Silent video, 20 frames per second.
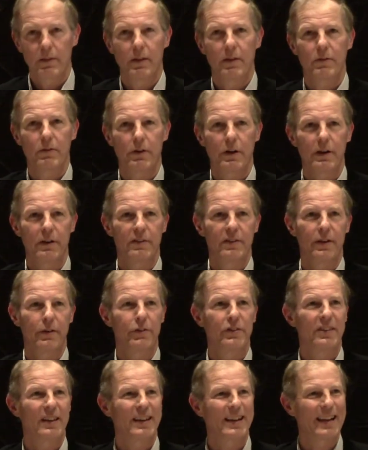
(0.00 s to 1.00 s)
The story is that it
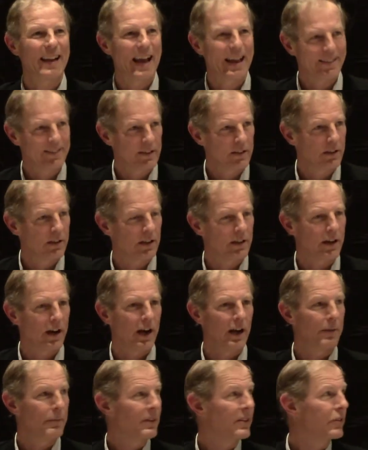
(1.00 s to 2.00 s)
was the classical
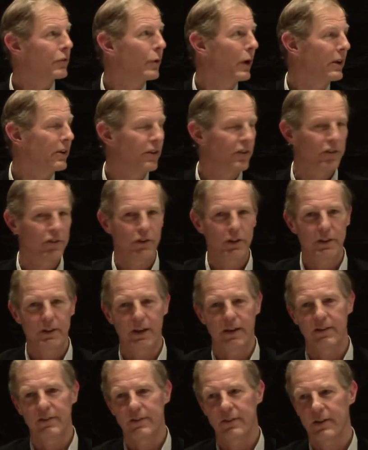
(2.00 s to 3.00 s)
economists who understood
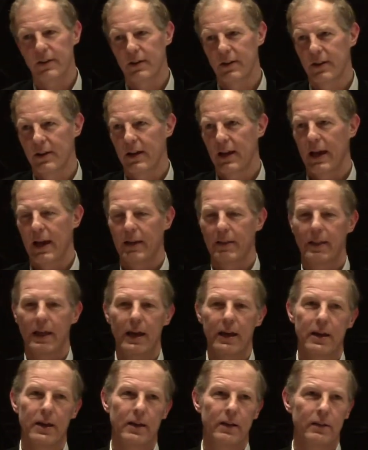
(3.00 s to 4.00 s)
this, and
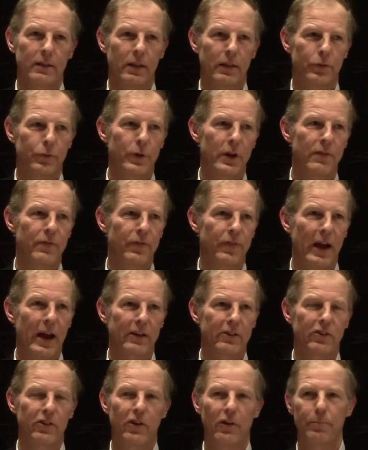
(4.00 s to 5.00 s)
they, the three
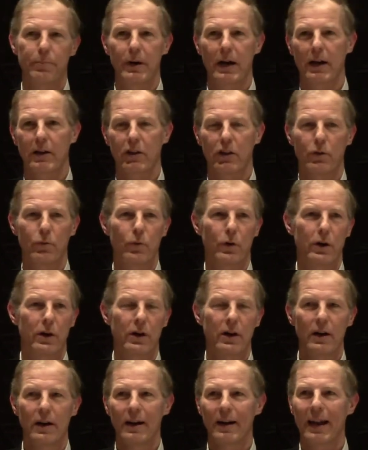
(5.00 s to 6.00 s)
factors of production
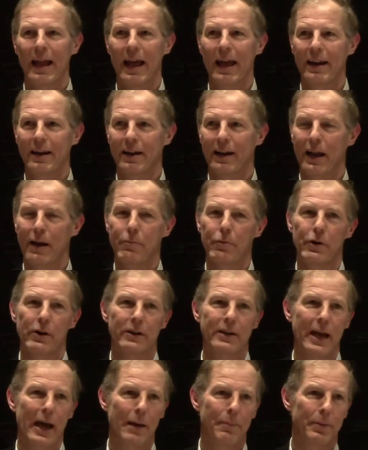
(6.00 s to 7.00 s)
were land, labor,
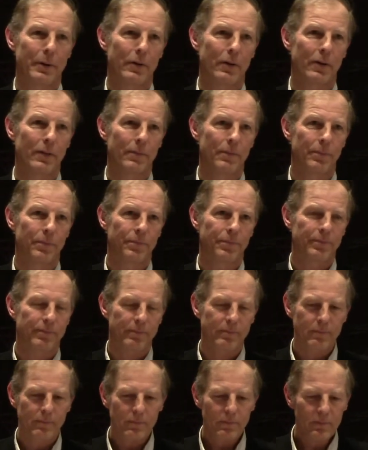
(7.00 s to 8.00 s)
and capital.
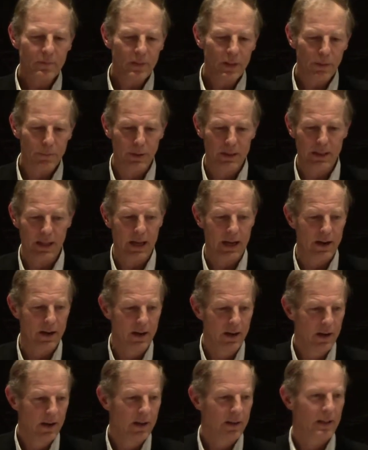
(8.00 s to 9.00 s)
But
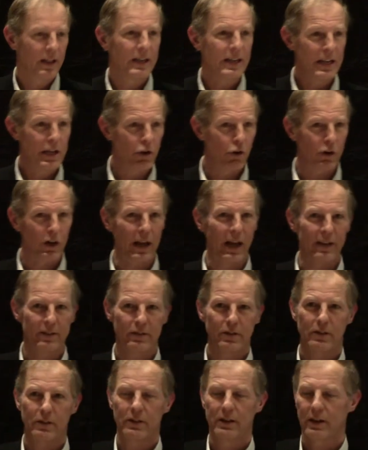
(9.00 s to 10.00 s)
then the
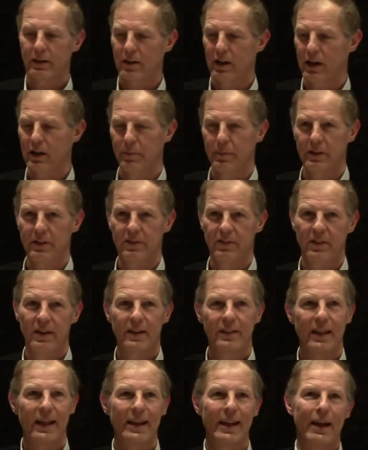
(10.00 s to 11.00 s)
neoclassical economists,
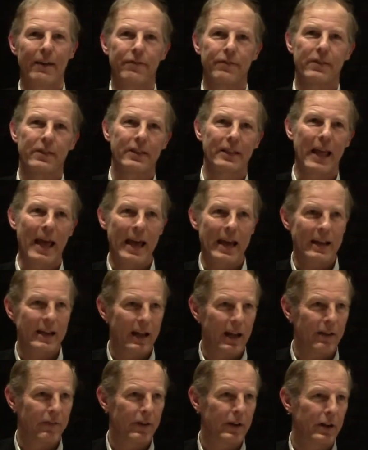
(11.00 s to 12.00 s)
they left land
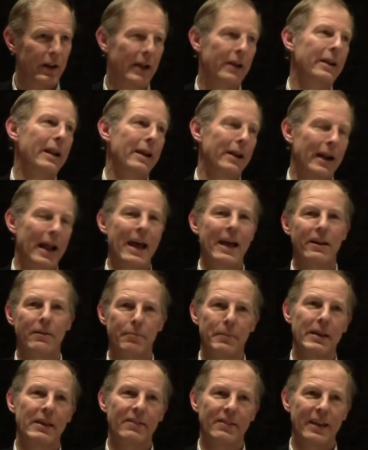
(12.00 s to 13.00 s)
out of it, and
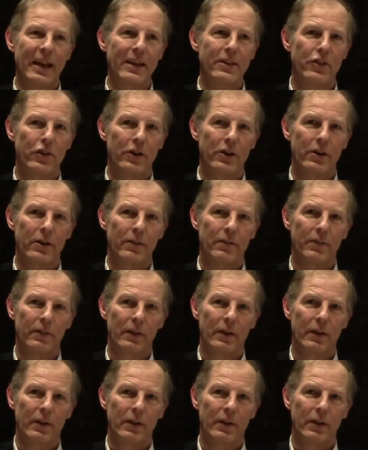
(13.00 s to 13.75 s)
land means nature.